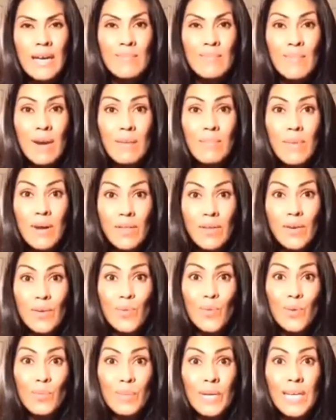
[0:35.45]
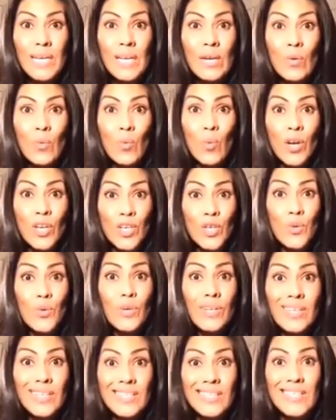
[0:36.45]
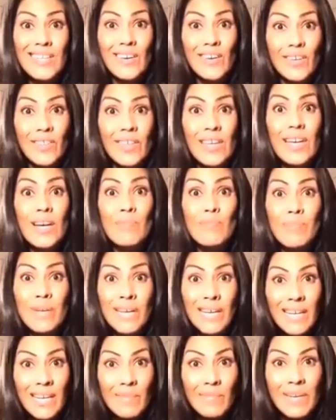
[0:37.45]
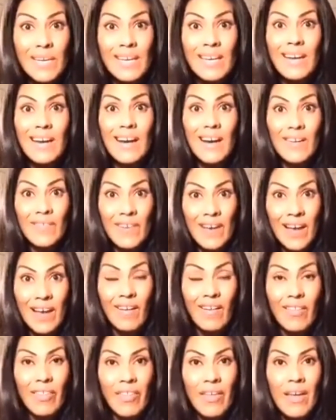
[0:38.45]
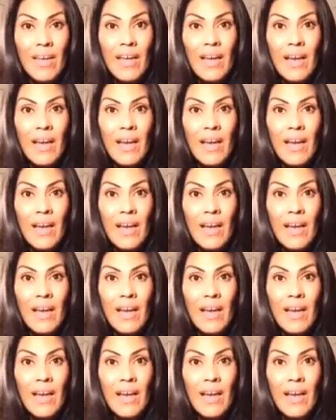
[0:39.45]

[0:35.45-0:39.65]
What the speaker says: my mother would be what you would consider the epitome of health.